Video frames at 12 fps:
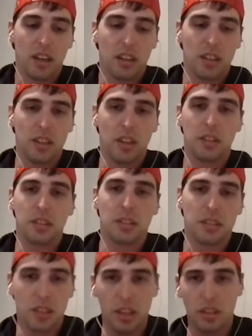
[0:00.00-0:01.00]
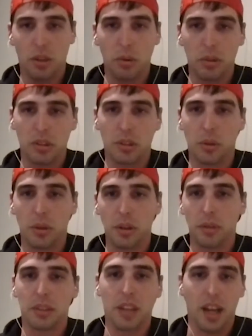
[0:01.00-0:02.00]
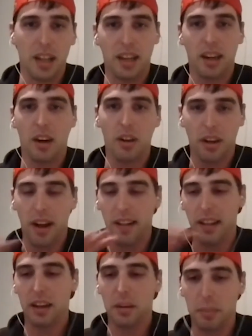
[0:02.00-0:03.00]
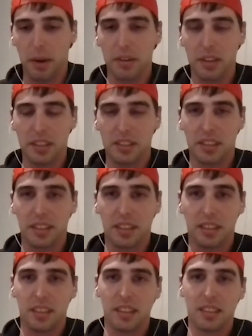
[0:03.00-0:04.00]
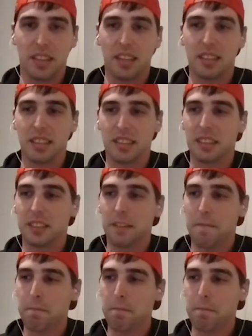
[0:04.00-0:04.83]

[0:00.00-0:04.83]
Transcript: it told a story, which I like about wrestling. It's not just,